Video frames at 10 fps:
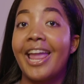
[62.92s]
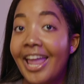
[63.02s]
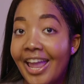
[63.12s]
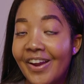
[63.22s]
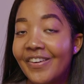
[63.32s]

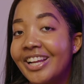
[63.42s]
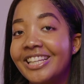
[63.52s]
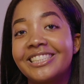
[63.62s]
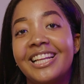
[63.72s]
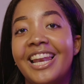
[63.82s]
air
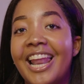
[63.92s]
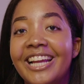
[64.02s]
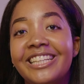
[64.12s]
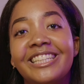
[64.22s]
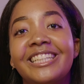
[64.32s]
is the
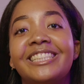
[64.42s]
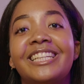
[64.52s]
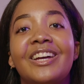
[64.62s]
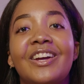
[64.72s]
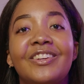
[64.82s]
lightest
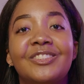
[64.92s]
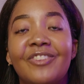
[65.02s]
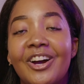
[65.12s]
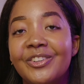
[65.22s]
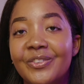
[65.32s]

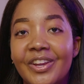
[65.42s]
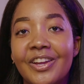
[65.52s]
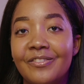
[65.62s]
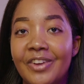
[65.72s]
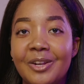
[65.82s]
smart
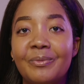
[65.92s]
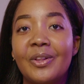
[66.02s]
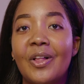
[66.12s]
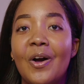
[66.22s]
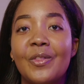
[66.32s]
ring
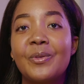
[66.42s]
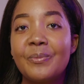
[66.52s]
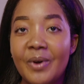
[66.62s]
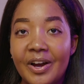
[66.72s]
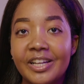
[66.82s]
available on the
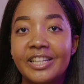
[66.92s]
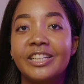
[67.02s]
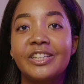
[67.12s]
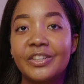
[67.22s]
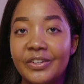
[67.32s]

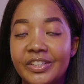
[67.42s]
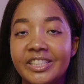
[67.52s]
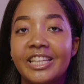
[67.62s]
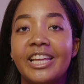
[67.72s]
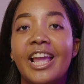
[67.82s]
market
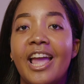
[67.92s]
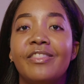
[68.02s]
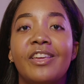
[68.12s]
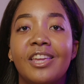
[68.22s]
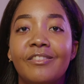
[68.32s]
currently,
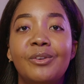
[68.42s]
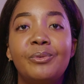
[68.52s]
and they even